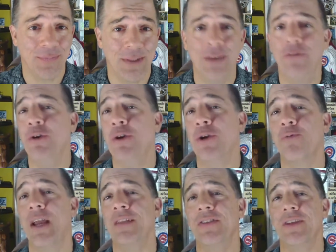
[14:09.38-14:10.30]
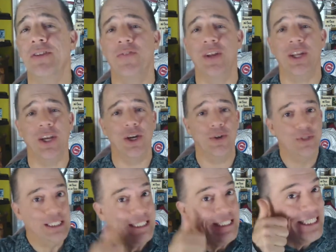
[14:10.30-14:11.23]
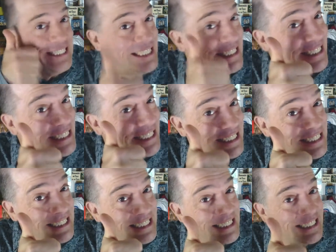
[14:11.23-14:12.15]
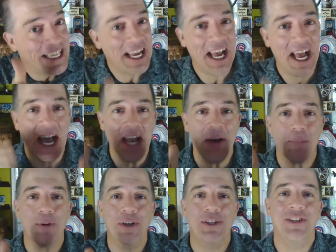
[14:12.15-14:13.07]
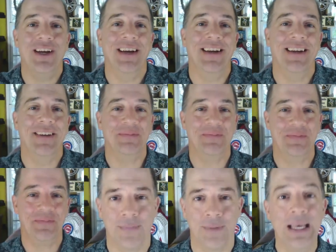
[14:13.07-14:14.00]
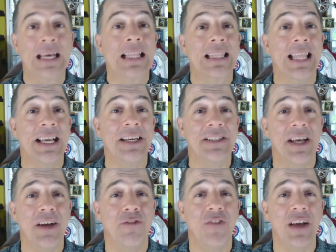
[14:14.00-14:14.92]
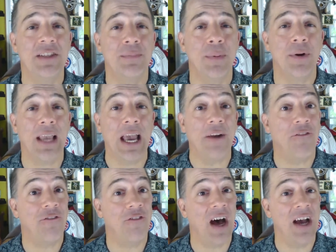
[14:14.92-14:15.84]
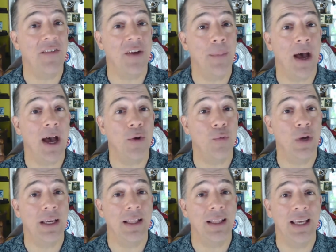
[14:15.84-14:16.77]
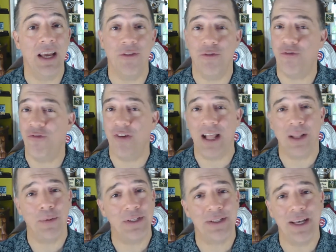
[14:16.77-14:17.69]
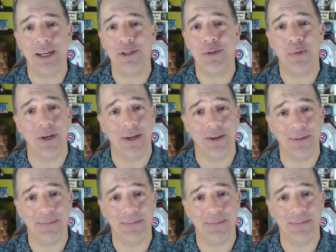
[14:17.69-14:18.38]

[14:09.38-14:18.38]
If you could rate this video, I'd appreciate it. Like us on Facebook at five M I Weekly and follow us on Twitter.